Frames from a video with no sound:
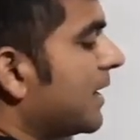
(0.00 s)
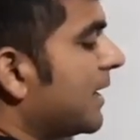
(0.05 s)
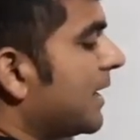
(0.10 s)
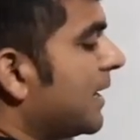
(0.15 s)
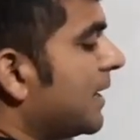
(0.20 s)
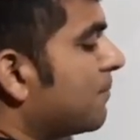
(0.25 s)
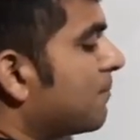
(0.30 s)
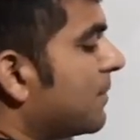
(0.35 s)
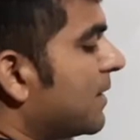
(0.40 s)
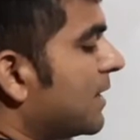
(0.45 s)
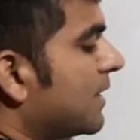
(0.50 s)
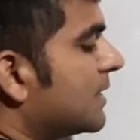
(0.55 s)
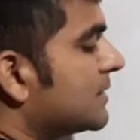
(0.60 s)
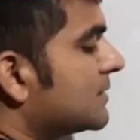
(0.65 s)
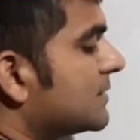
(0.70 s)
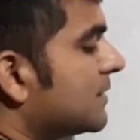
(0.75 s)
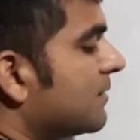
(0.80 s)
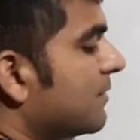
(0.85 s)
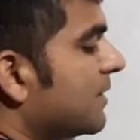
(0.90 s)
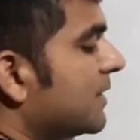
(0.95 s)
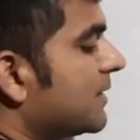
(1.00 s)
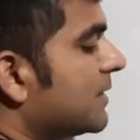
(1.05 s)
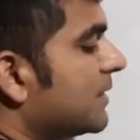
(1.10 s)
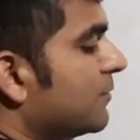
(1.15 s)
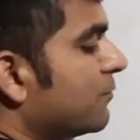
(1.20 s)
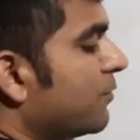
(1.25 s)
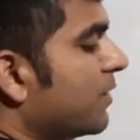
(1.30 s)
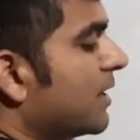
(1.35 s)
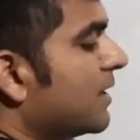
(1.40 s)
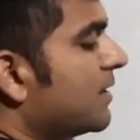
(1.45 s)
A plus
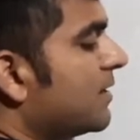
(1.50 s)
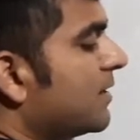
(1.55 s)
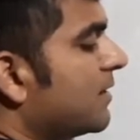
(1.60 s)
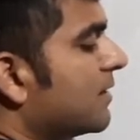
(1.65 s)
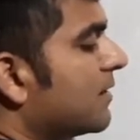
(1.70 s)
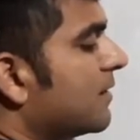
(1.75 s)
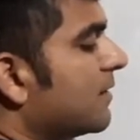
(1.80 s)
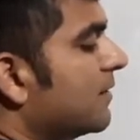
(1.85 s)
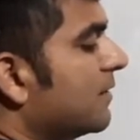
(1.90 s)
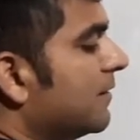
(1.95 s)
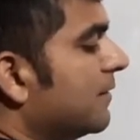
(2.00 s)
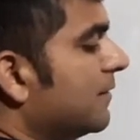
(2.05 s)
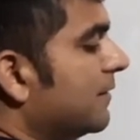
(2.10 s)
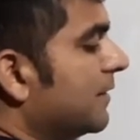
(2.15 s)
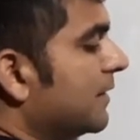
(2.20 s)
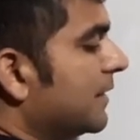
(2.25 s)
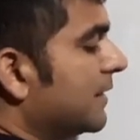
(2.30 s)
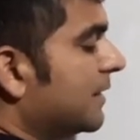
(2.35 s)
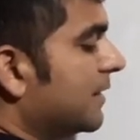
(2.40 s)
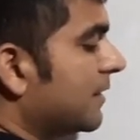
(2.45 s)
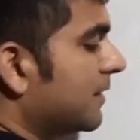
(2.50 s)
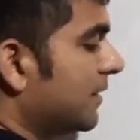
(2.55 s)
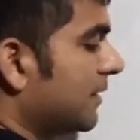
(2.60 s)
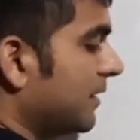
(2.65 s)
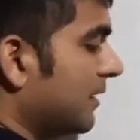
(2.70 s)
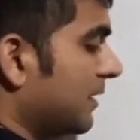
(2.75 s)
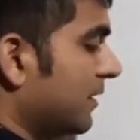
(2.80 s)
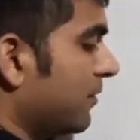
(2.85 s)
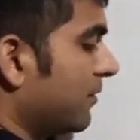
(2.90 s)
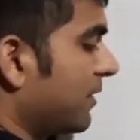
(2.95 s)
71d.
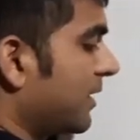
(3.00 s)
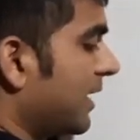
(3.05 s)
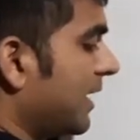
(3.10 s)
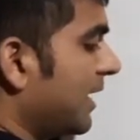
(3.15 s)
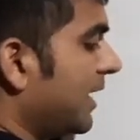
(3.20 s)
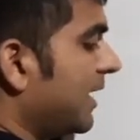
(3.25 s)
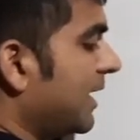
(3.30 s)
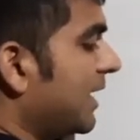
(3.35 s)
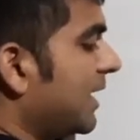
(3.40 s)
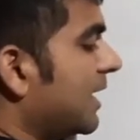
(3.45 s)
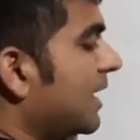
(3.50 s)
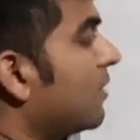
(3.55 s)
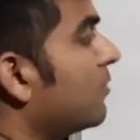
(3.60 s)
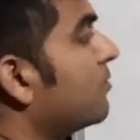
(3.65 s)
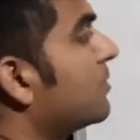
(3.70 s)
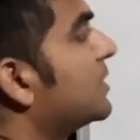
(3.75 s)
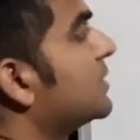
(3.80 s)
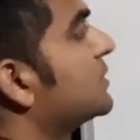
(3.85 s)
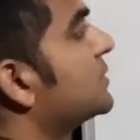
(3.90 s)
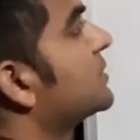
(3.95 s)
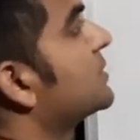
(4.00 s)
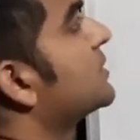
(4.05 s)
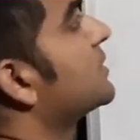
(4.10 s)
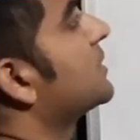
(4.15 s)
Okay, a how much?